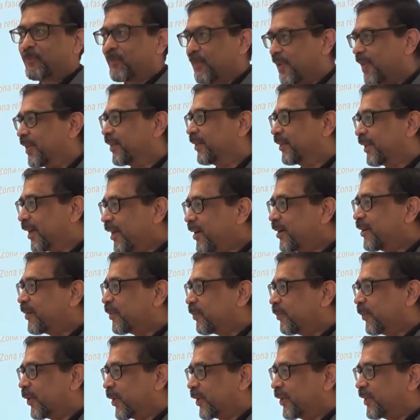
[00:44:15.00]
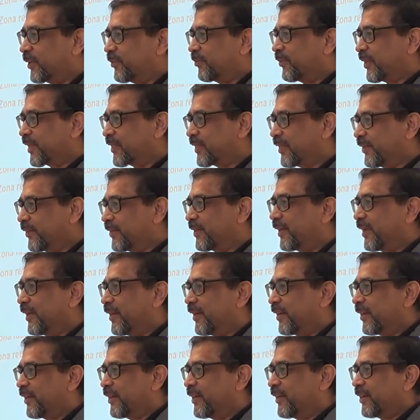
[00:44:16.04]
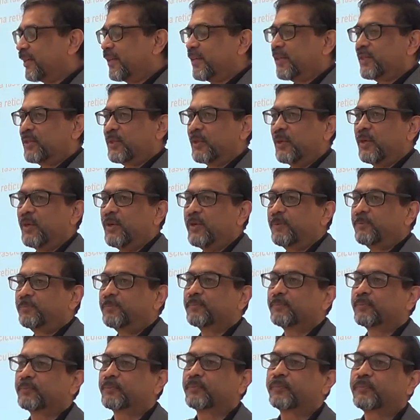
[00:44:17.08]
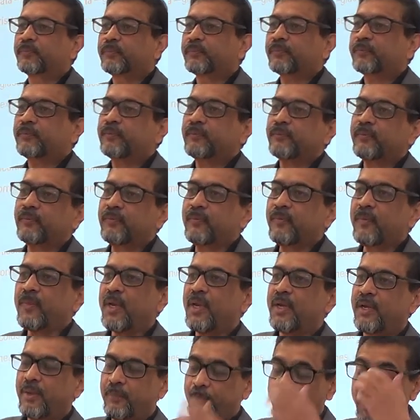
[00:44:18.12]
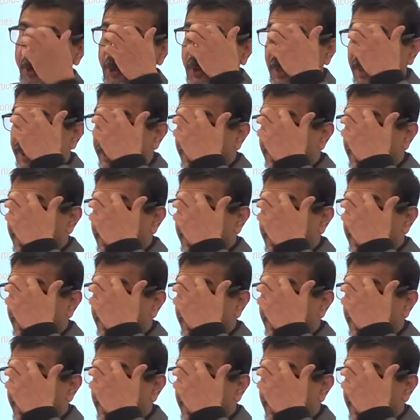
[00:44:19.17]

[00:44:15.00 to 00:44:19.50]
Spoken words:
in the body. Make sense? So important.